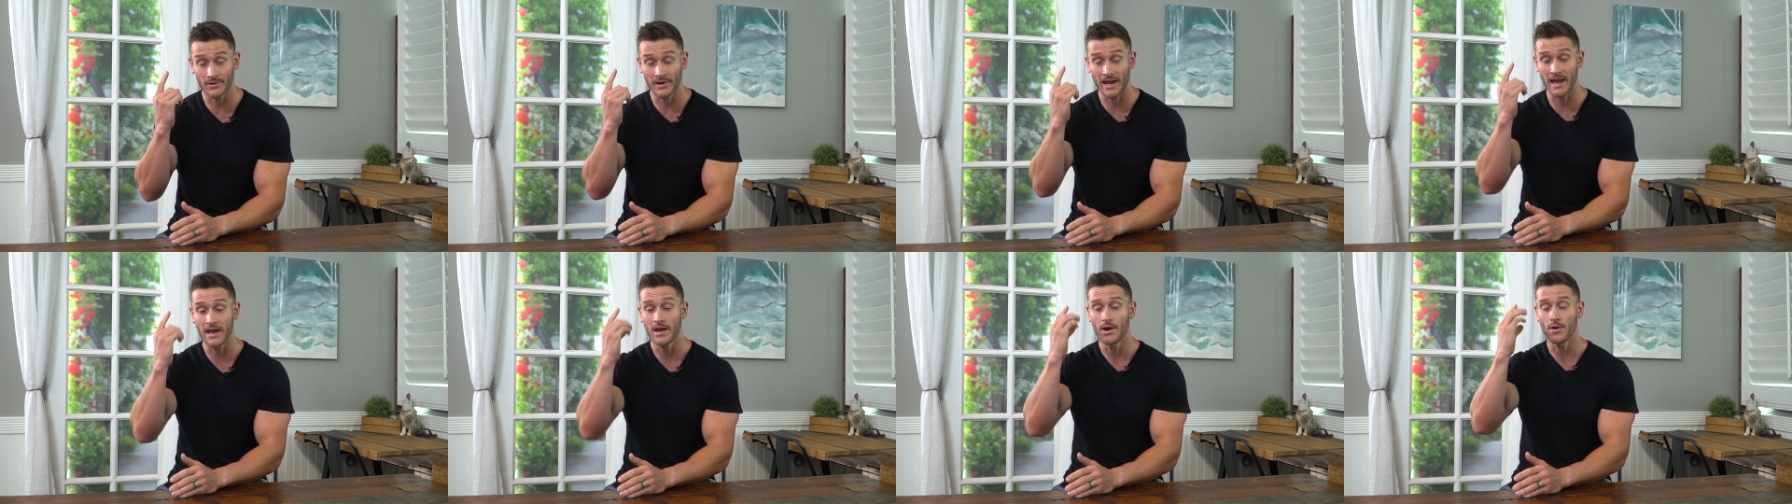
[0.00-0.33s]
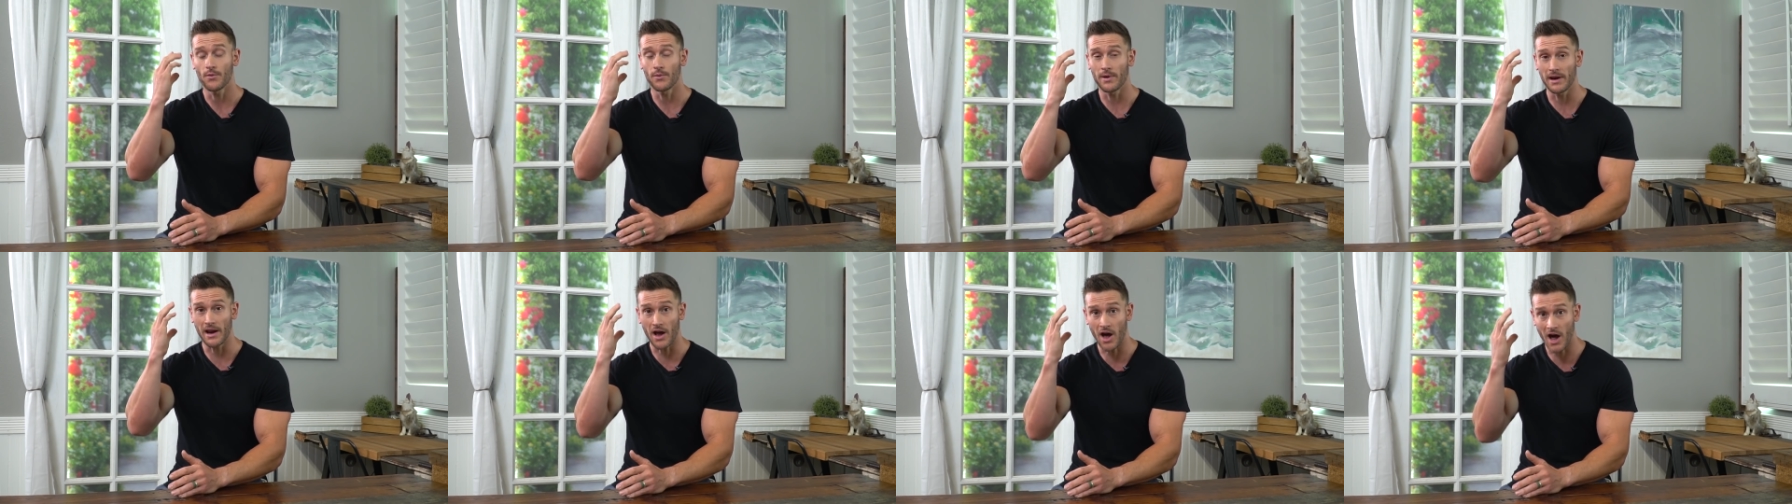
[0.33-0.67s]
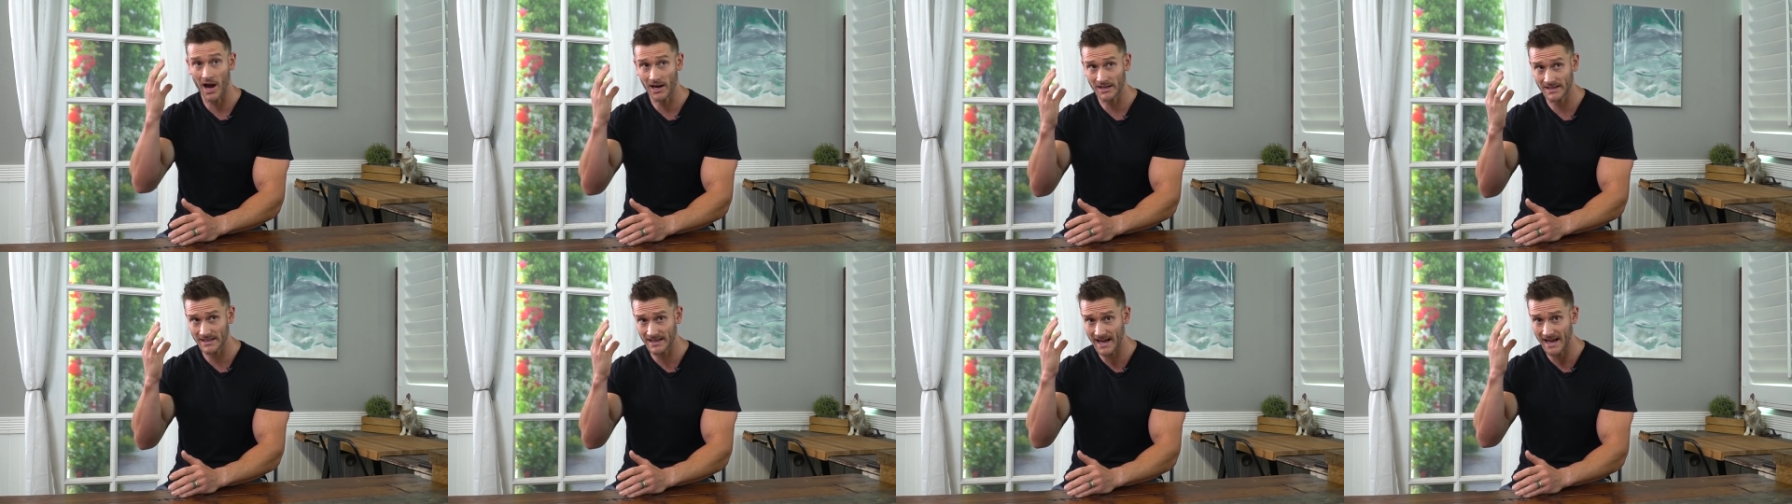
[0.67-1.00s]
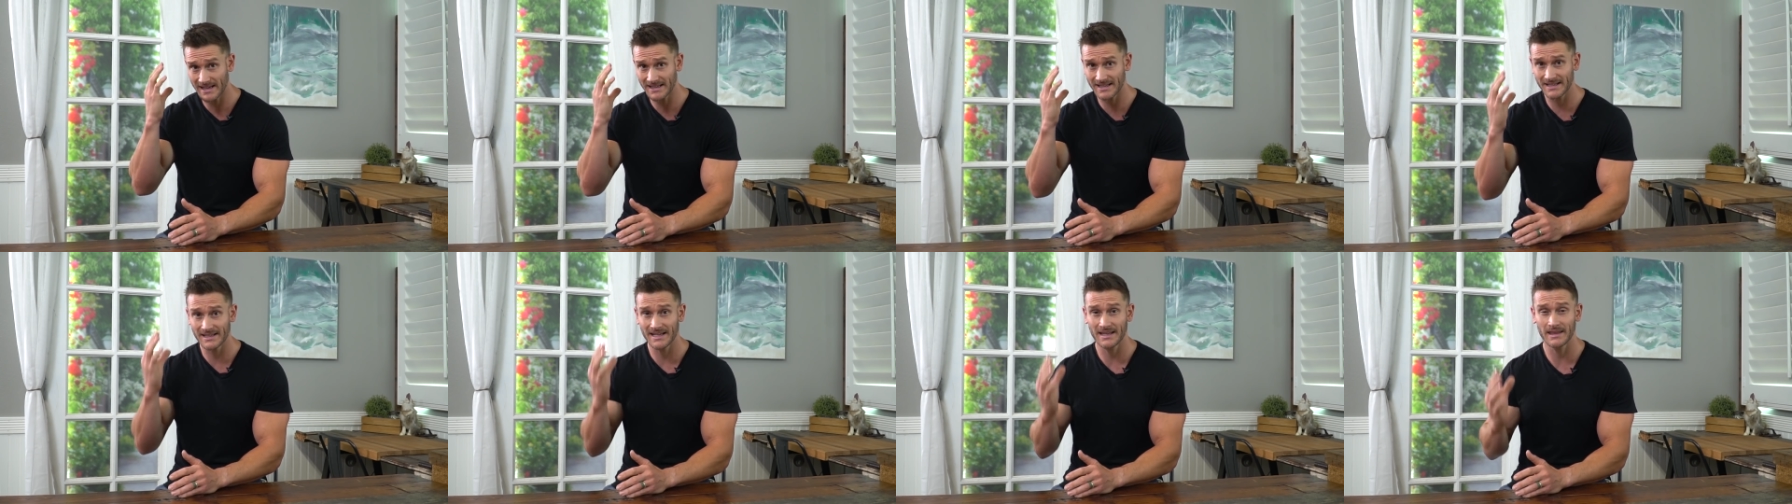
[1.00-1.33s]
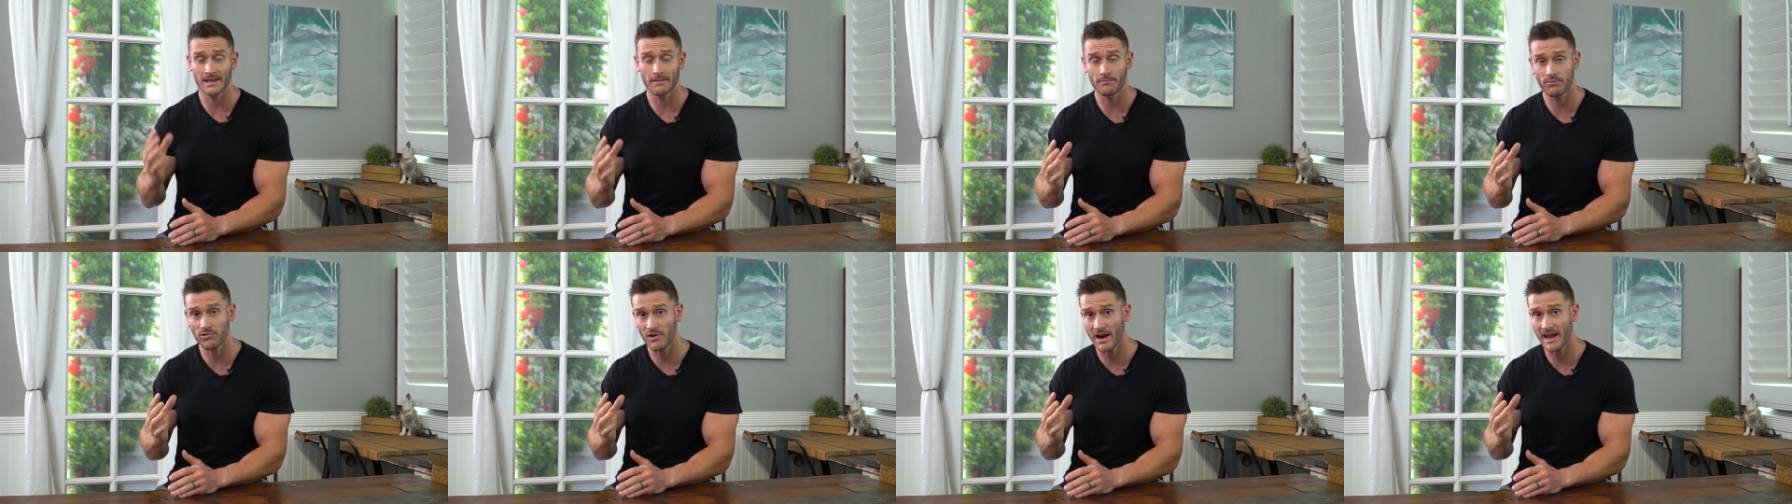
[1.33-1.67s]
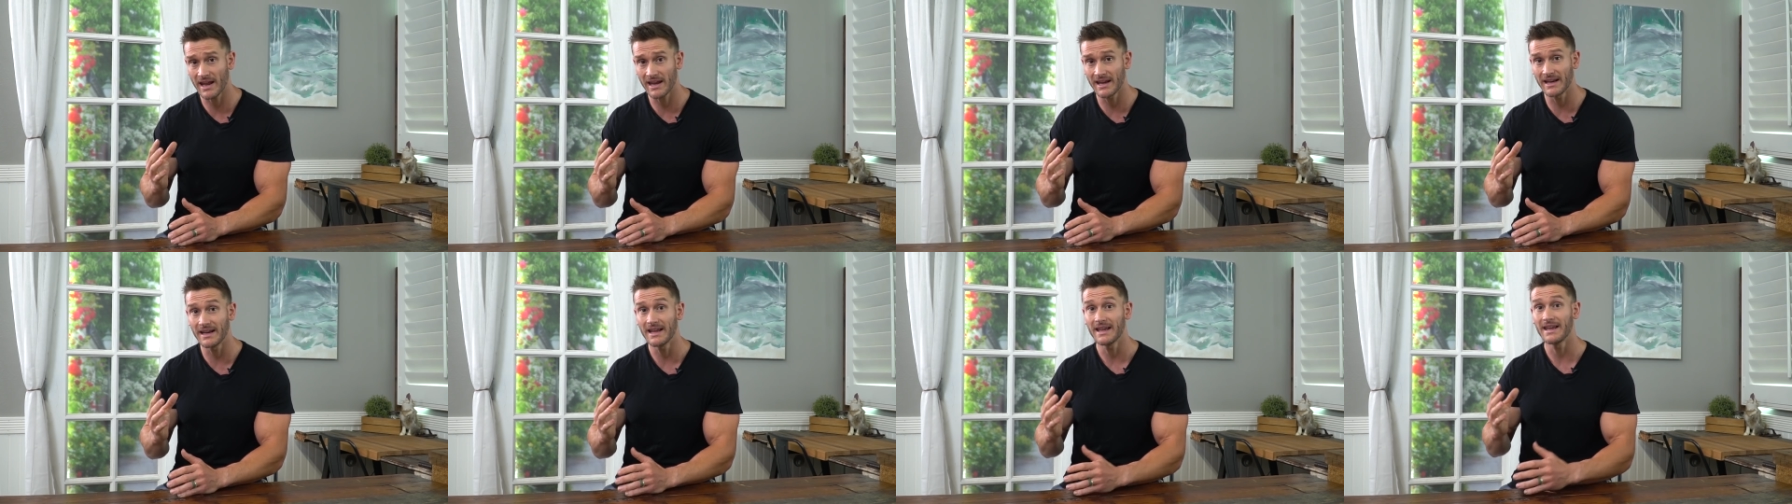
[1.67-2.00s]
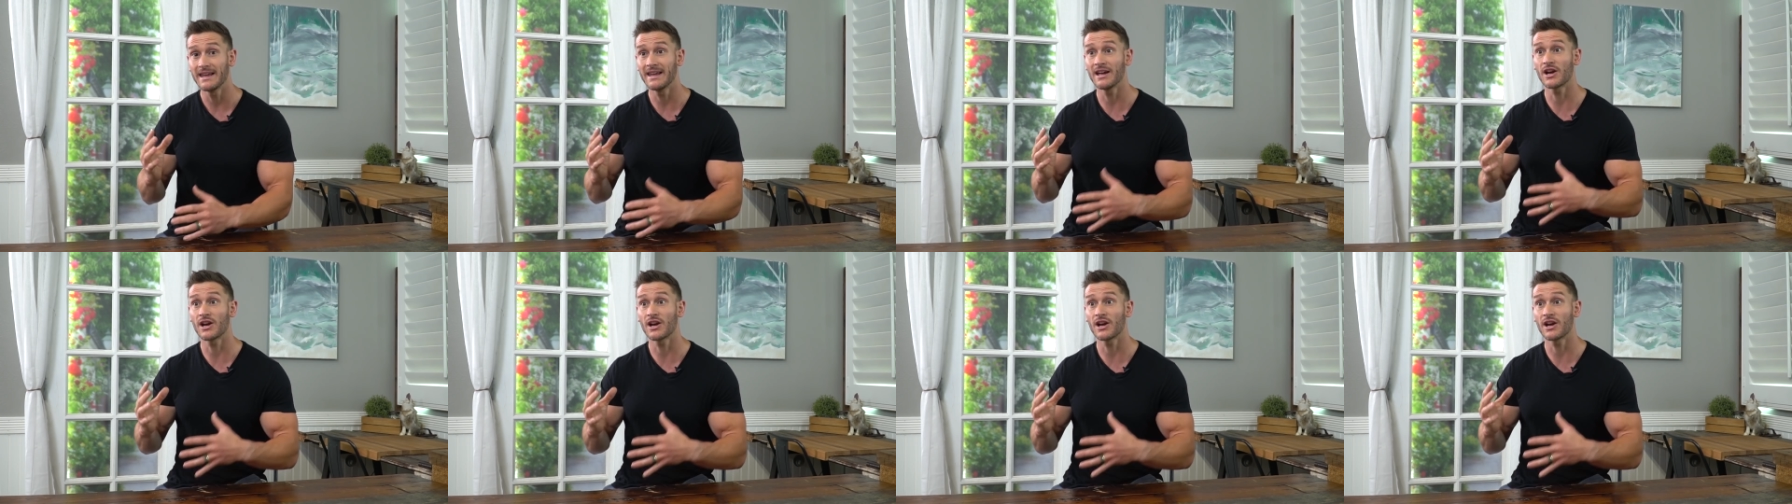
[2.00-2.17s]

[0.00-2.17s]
Okay, when it oxidizes in the brain,